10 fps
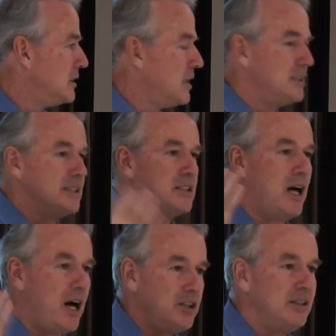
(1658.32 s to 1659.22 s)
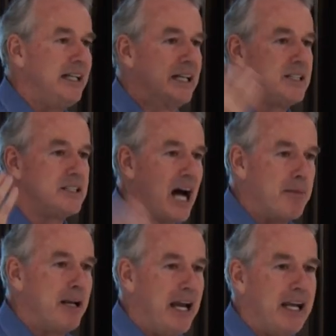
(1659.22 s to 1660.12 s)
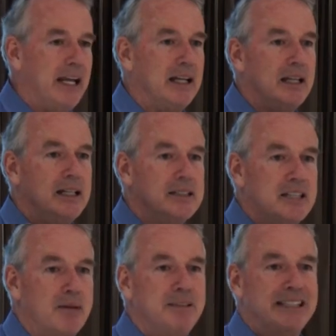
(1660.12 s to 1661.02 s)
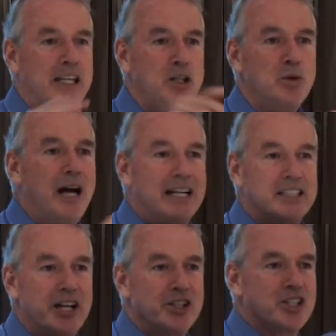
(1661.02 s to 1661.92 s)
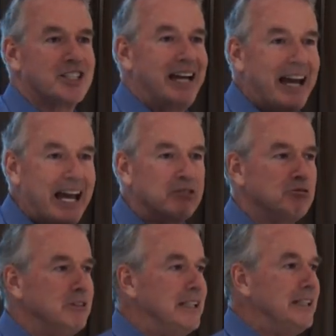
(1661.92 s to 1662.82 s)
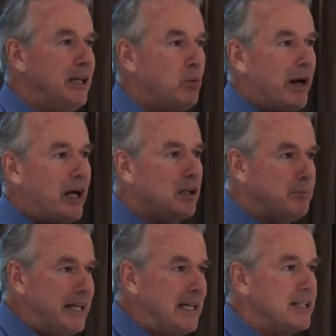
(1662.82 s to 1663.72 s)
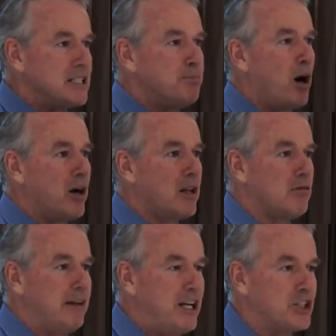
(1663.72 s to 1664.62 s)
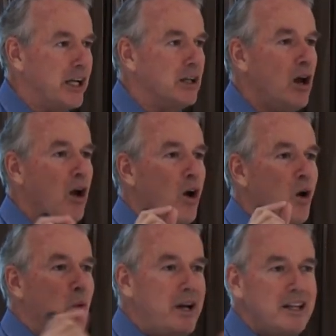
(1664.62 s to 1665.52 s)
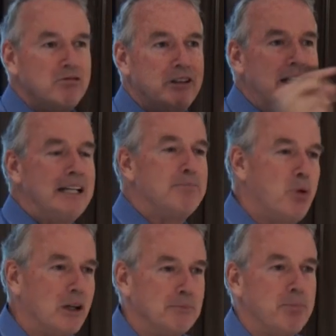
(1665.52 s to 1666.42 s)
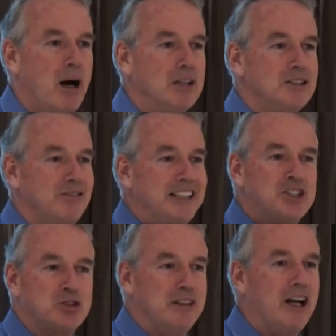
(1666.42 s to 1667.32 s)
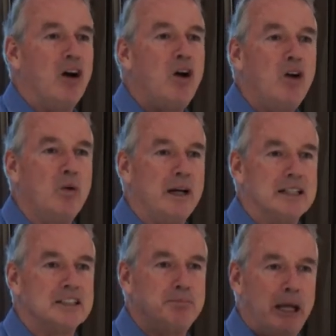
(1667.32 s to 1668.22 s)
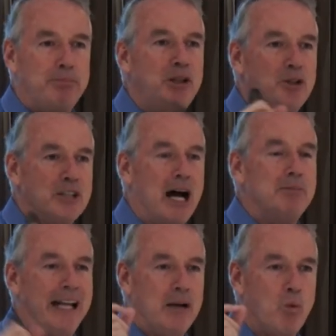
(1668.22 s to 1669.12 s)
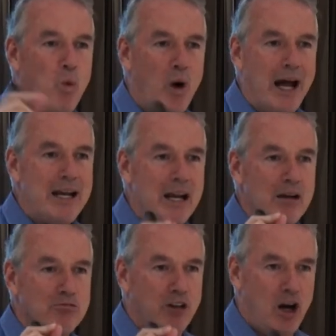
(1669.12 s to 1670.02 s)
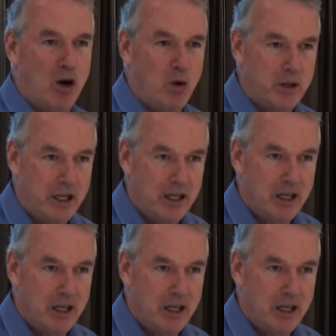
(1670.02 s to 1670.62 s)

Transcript: because it's utterly dominating something that you guys understand really well being in this part of the region. One of the really important parts of history always, the people who dominate one road